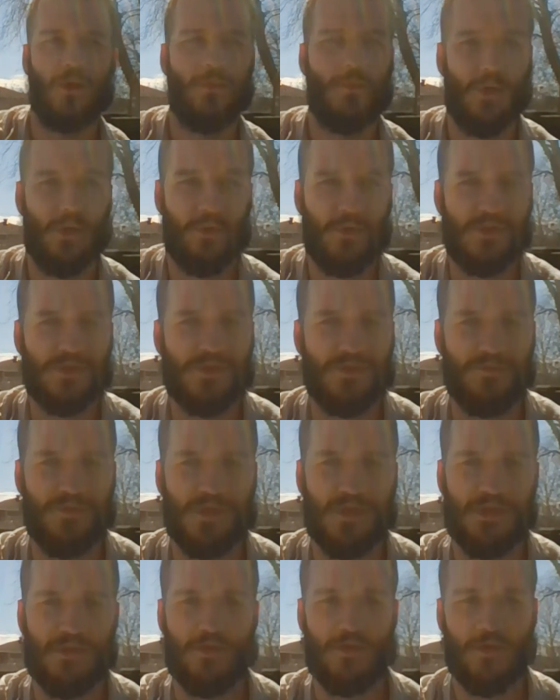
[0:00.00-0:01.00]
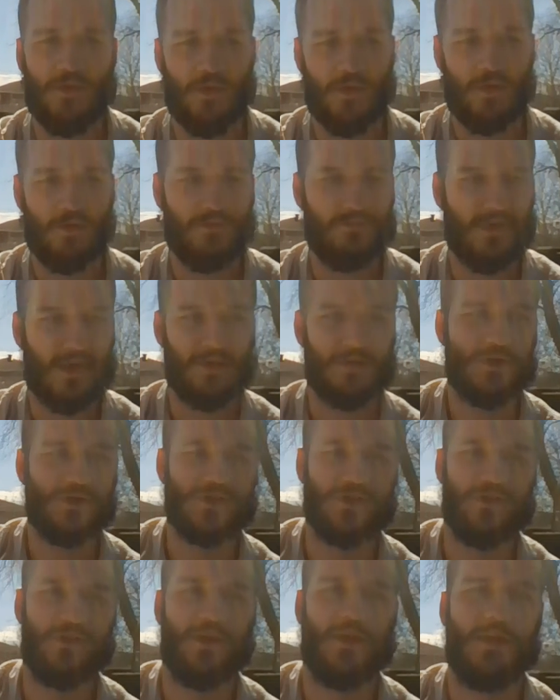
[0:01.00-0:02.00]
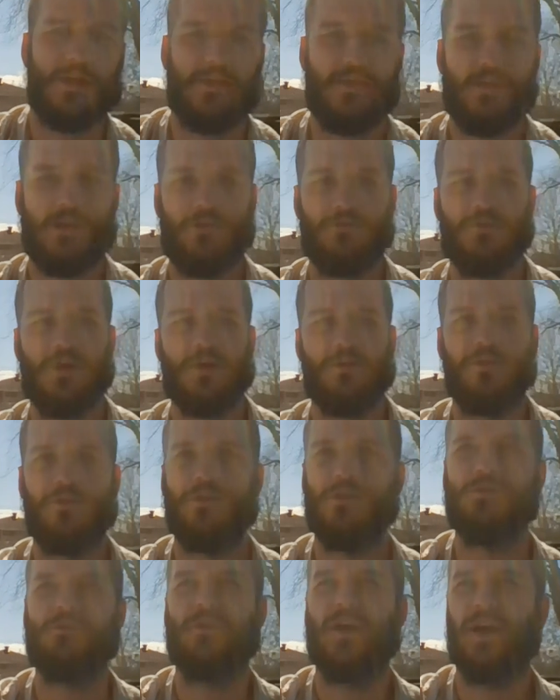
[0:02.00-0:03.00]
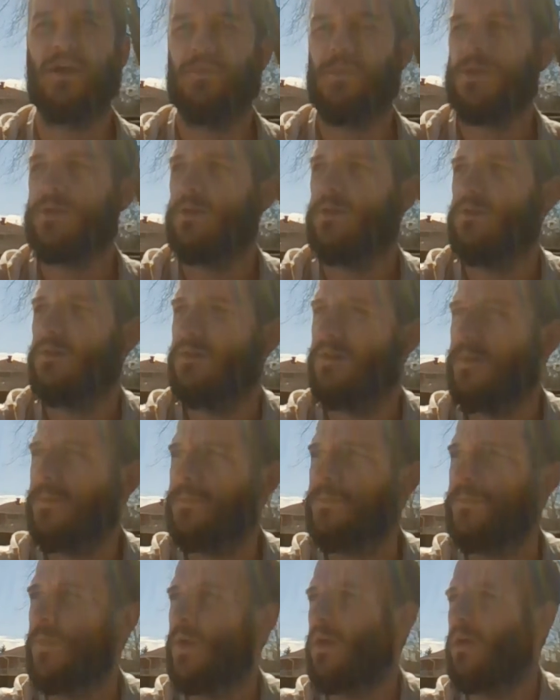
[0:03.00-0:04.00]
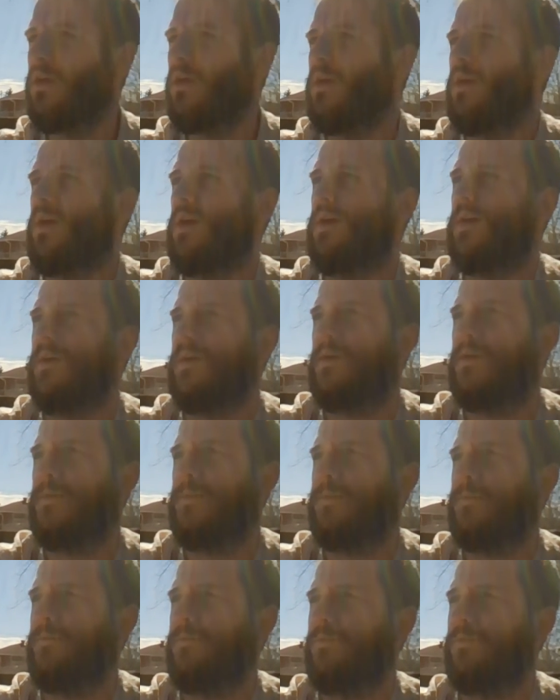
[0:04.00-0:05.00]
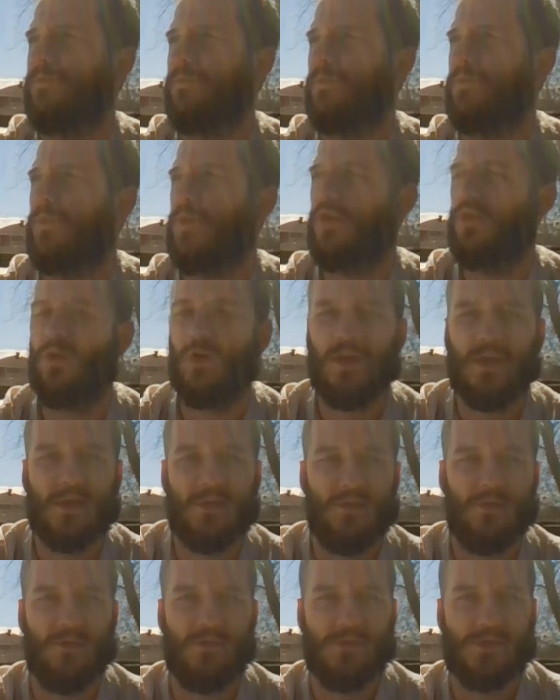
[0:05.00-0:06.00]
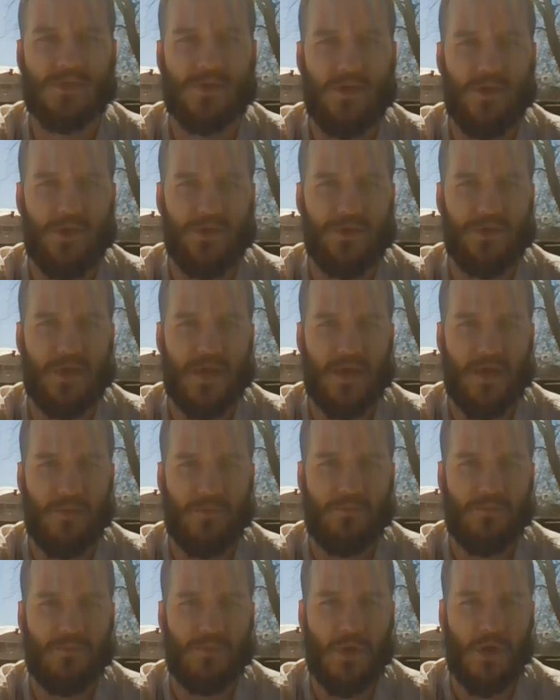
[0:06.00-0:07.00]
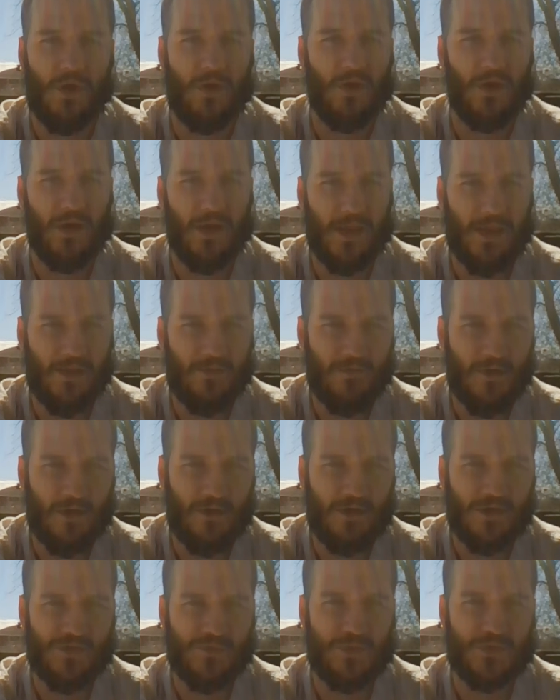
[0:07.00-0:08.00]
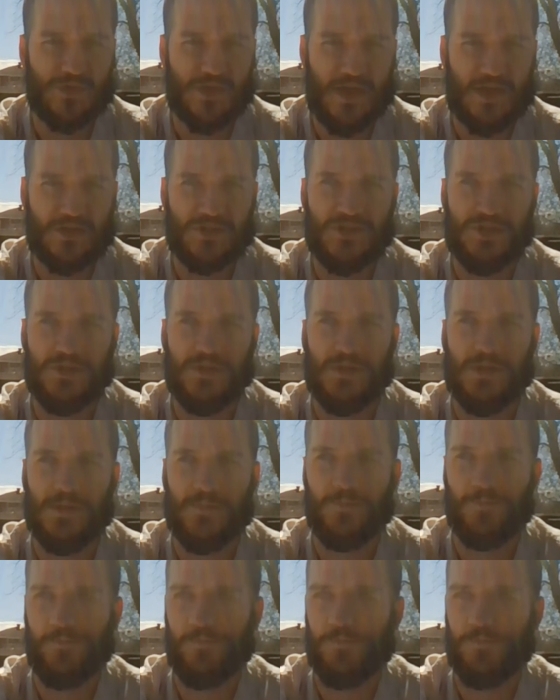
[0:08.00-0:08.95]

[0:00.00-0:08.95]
components of the virus that they found in the environment into them. They're looking at doing what's called an mRNA virus, which actually,